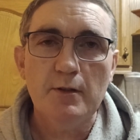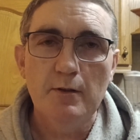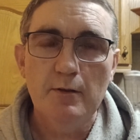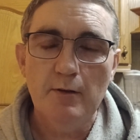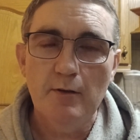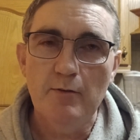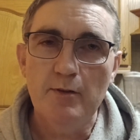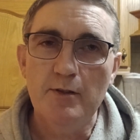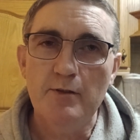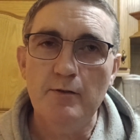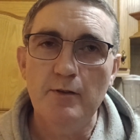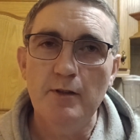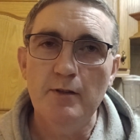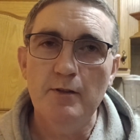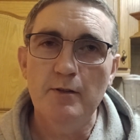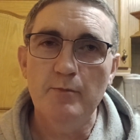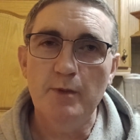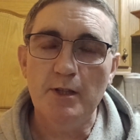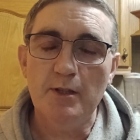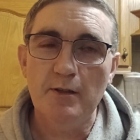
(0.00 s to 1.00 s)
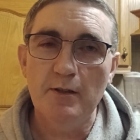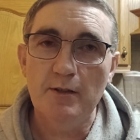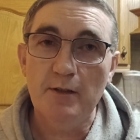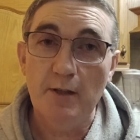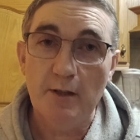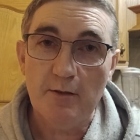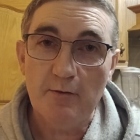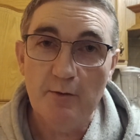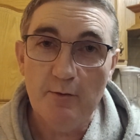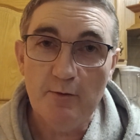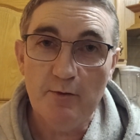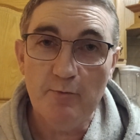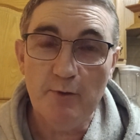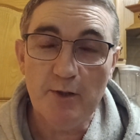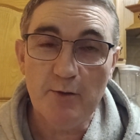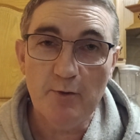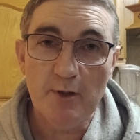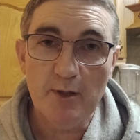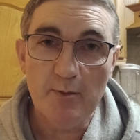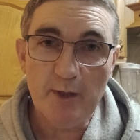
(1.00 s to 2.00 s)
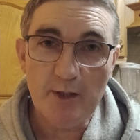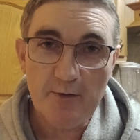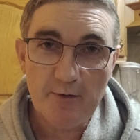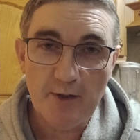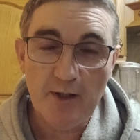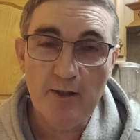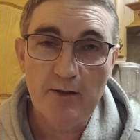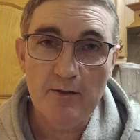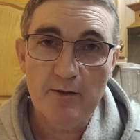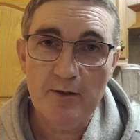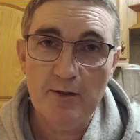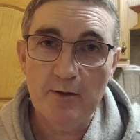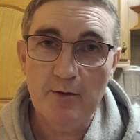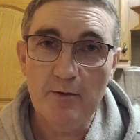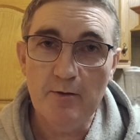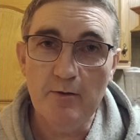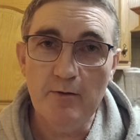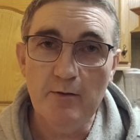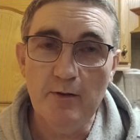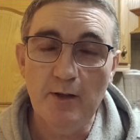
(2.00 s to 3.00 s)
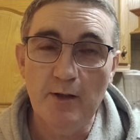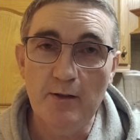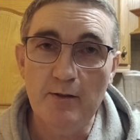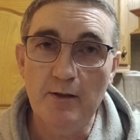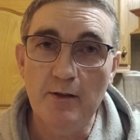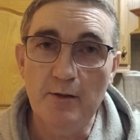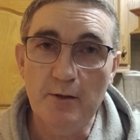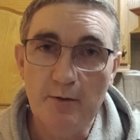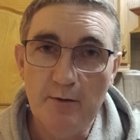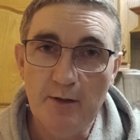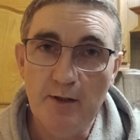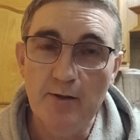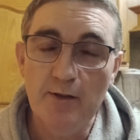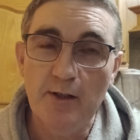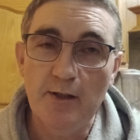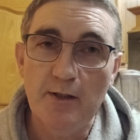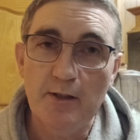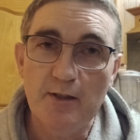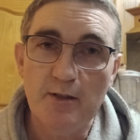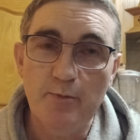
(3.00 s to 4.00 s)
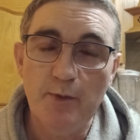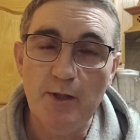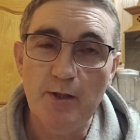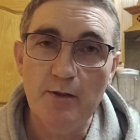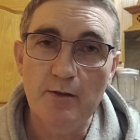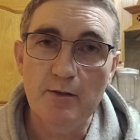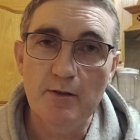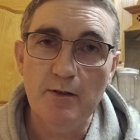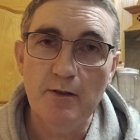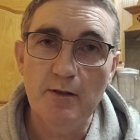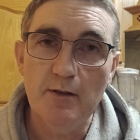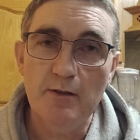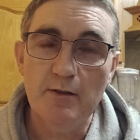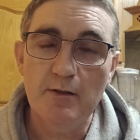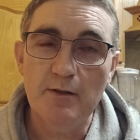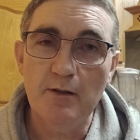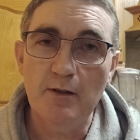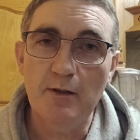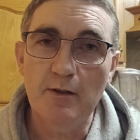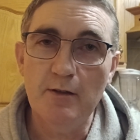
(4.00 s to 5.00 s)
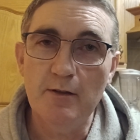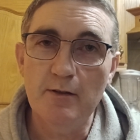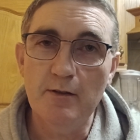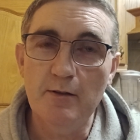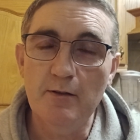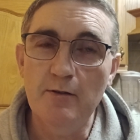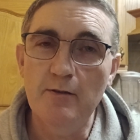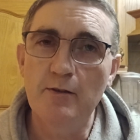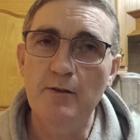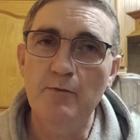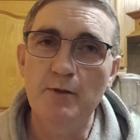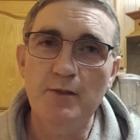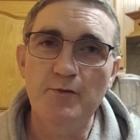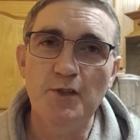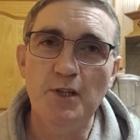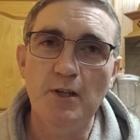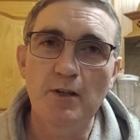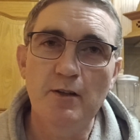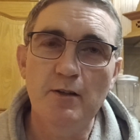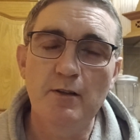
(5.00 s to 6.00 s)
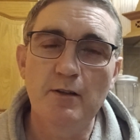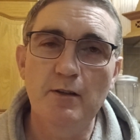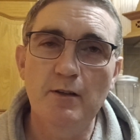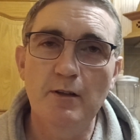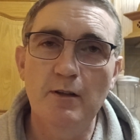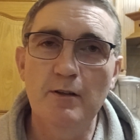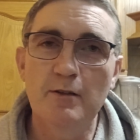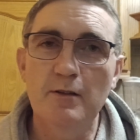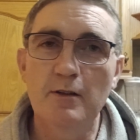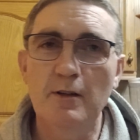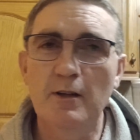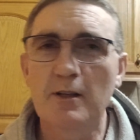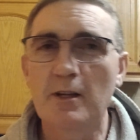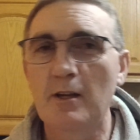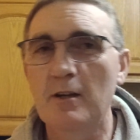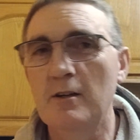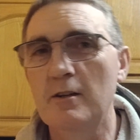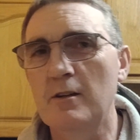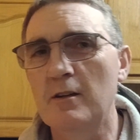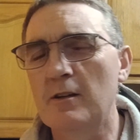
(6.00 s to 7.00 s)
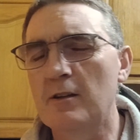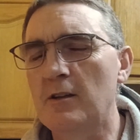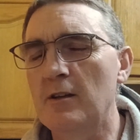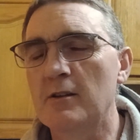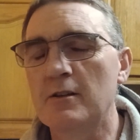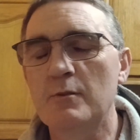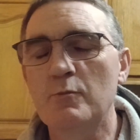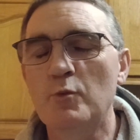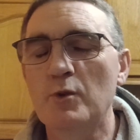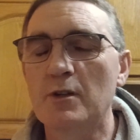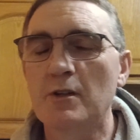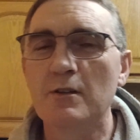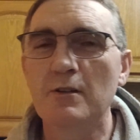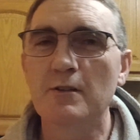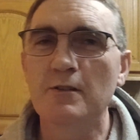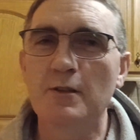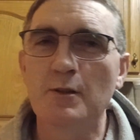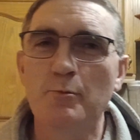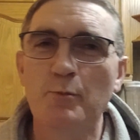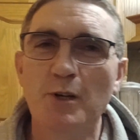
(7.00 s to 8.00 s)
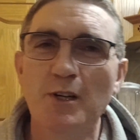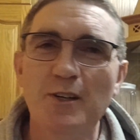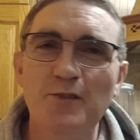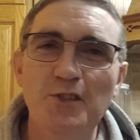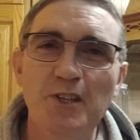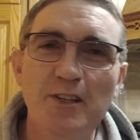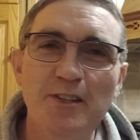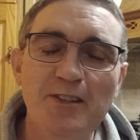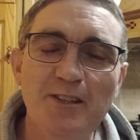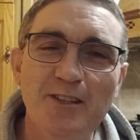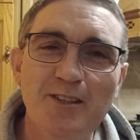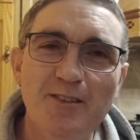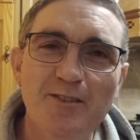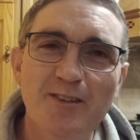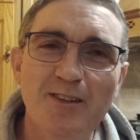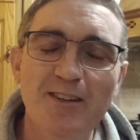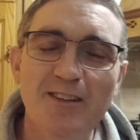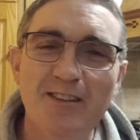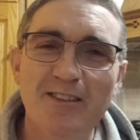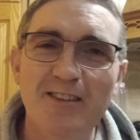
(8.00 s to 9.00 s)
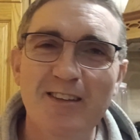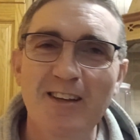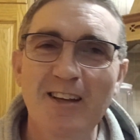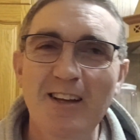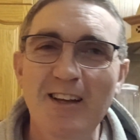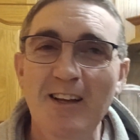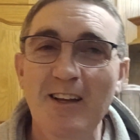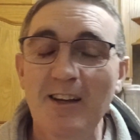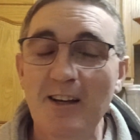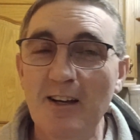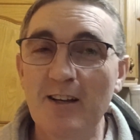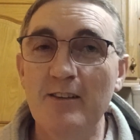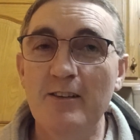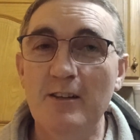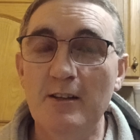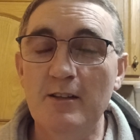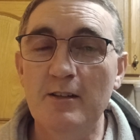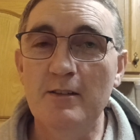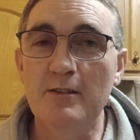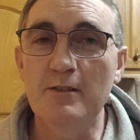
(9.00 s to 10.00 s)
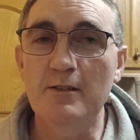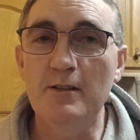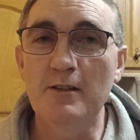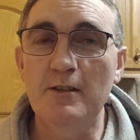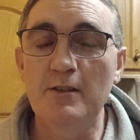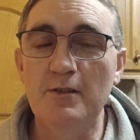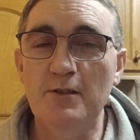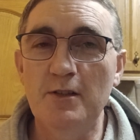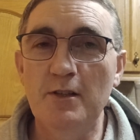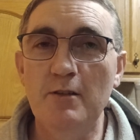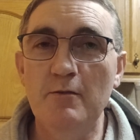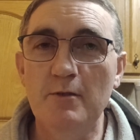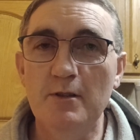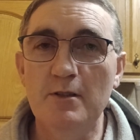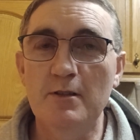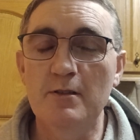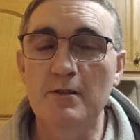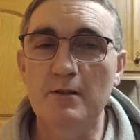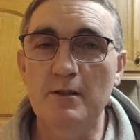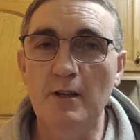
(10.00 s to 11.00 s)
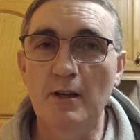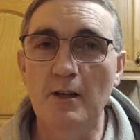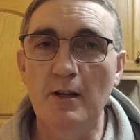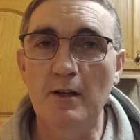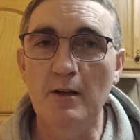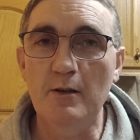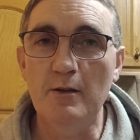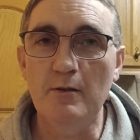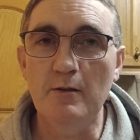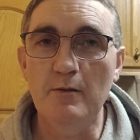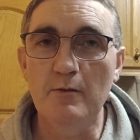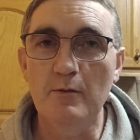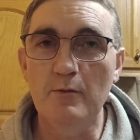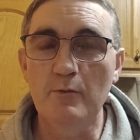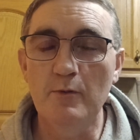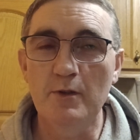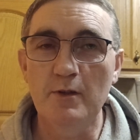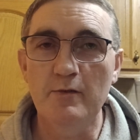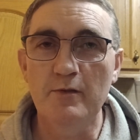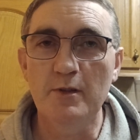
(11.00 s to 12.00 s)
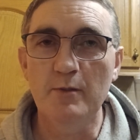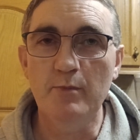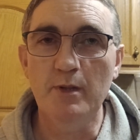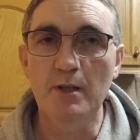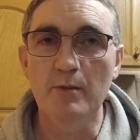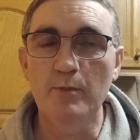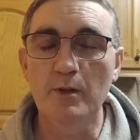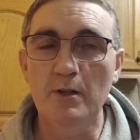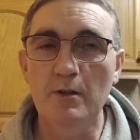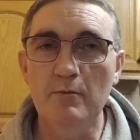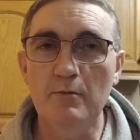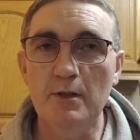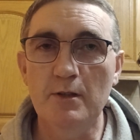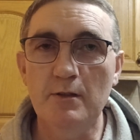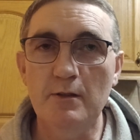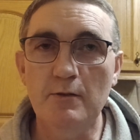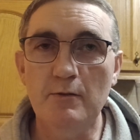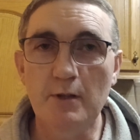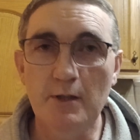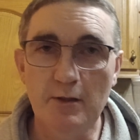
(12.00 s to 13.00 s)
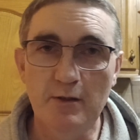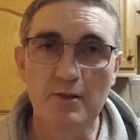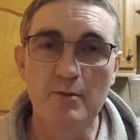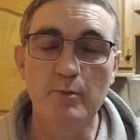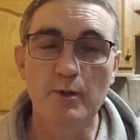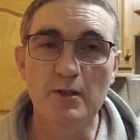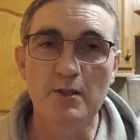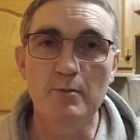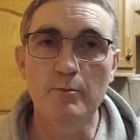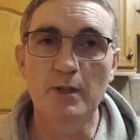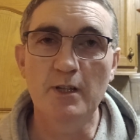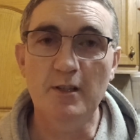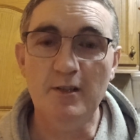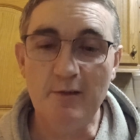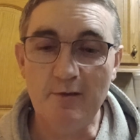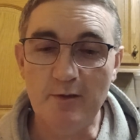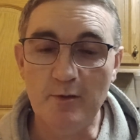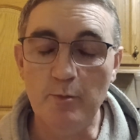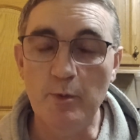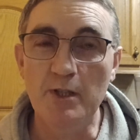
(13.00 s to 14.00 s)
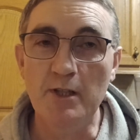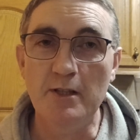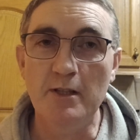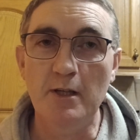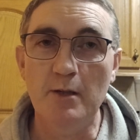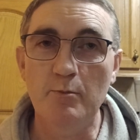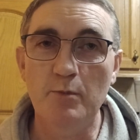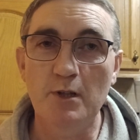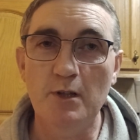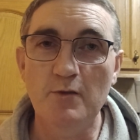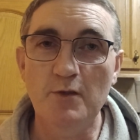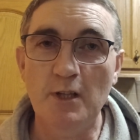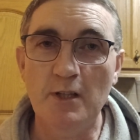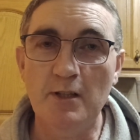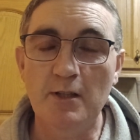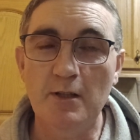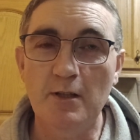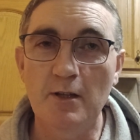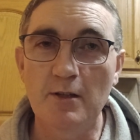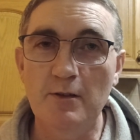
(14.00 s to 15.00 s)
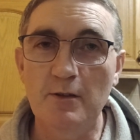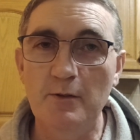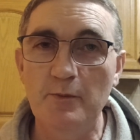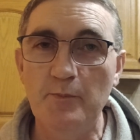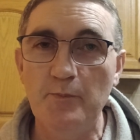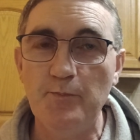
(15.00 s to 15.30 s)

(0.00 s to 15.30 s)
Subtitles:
I was trying to make contact with one of my friends who has had 2 near-death experiences, and I said, oh, do you want to chat? And I said, I can't, I'm working on this project now. and she was one of the people with great responsibility for putting that project together,